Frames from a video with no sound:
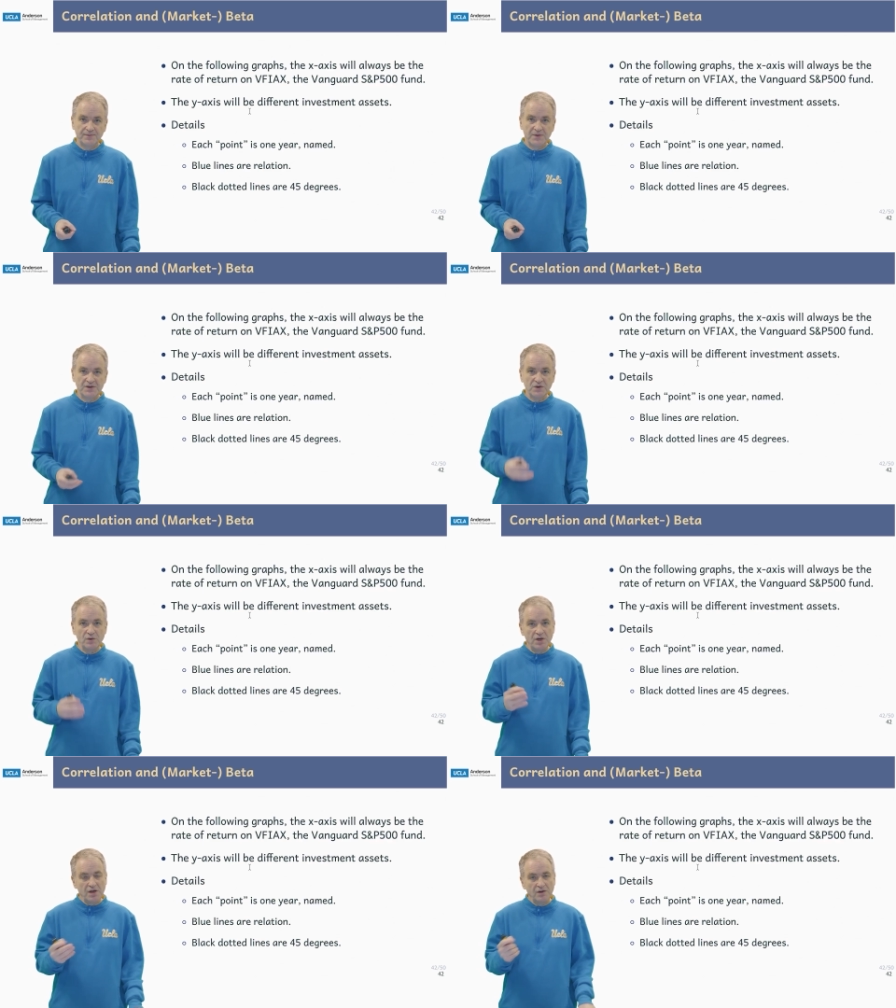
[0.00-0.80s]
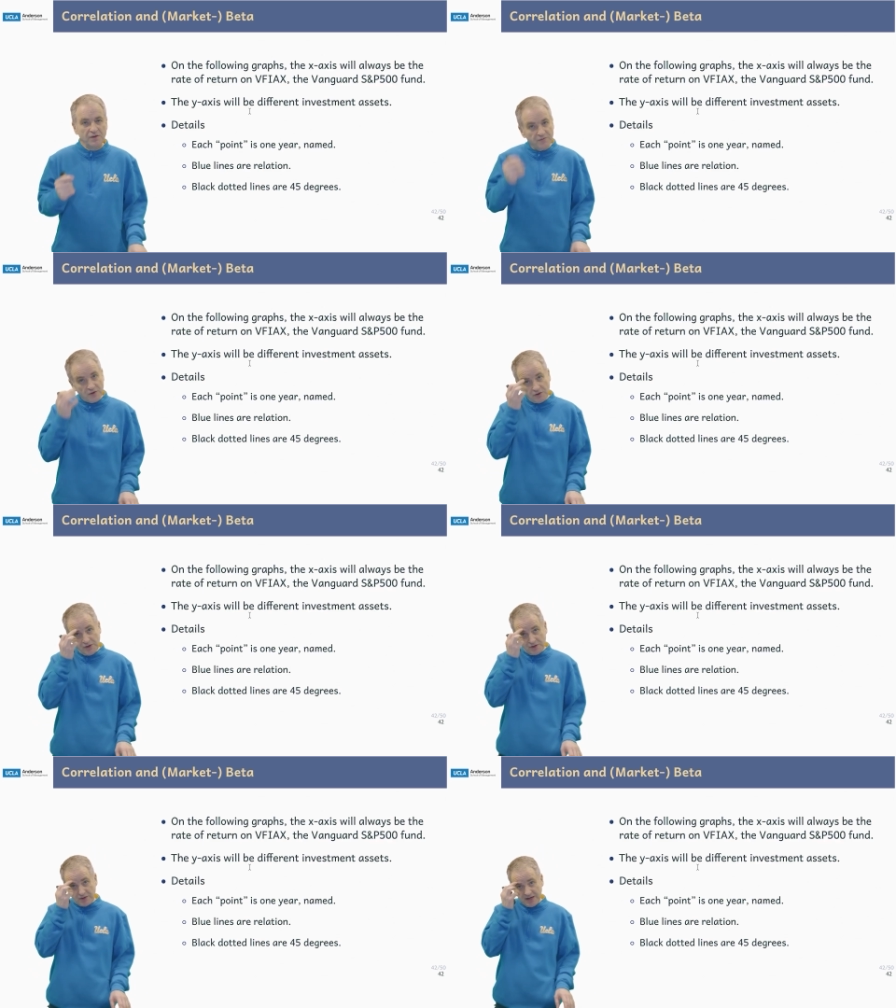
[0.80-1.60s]
So on the
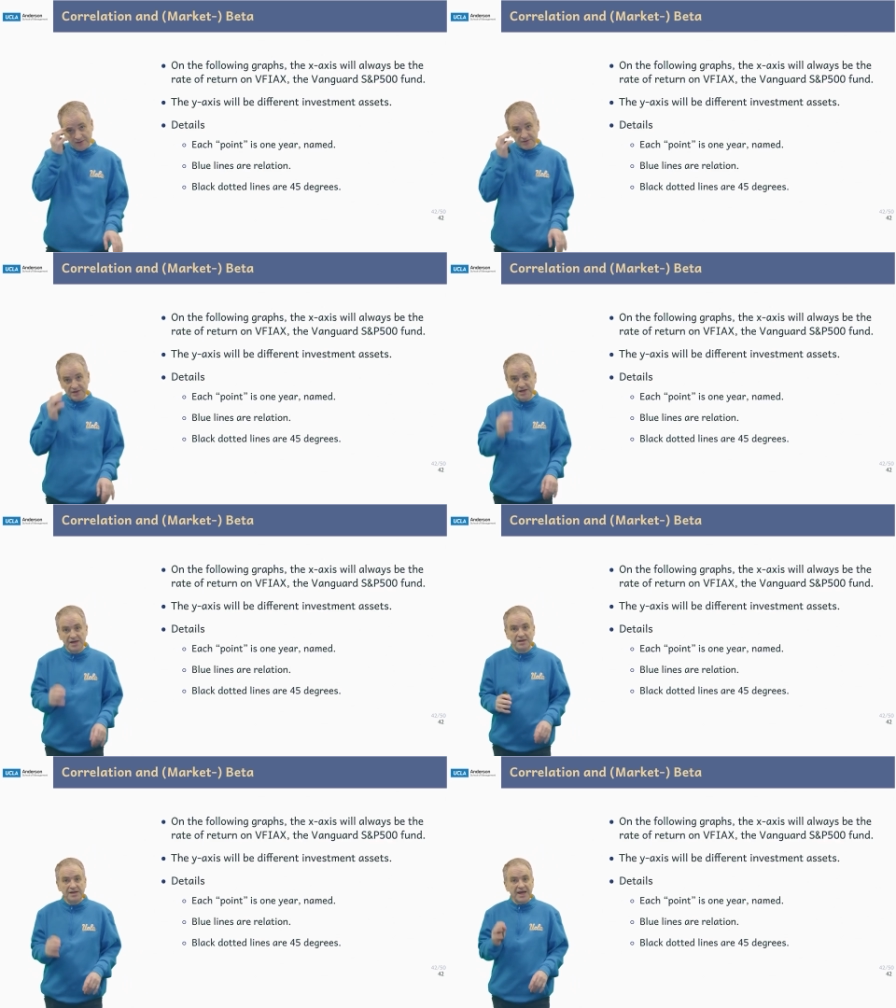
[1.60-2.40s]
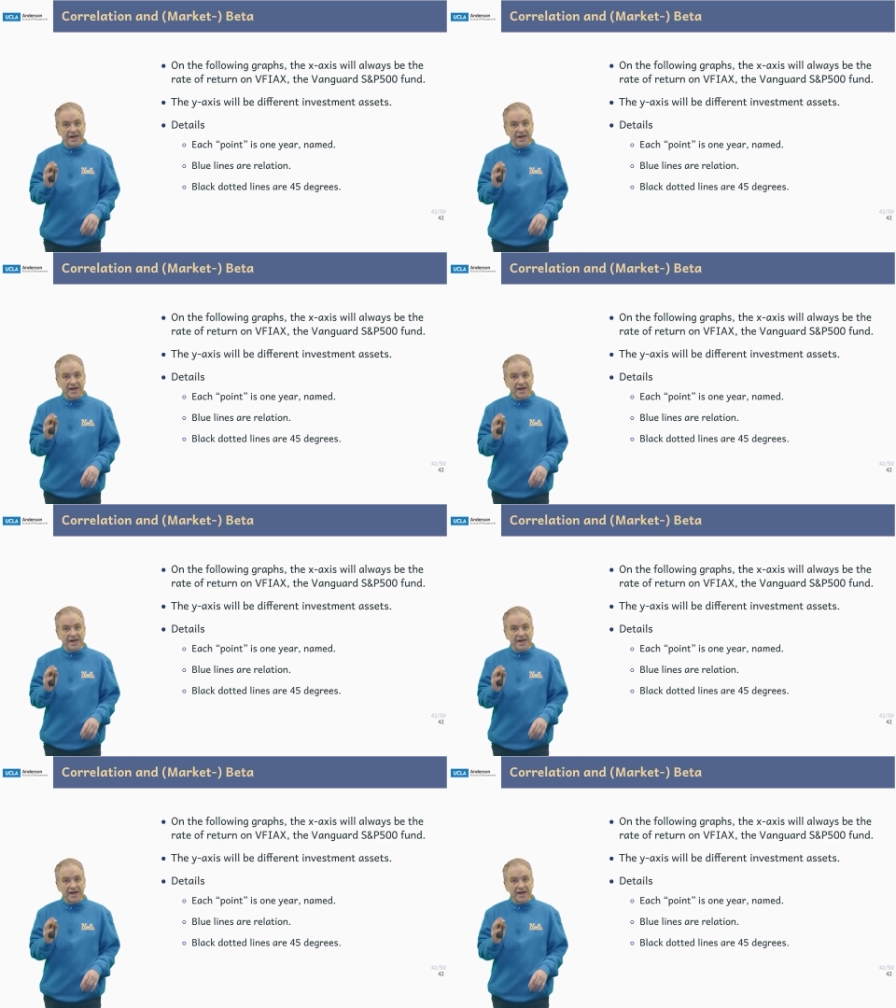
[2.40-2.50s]
following graphs, the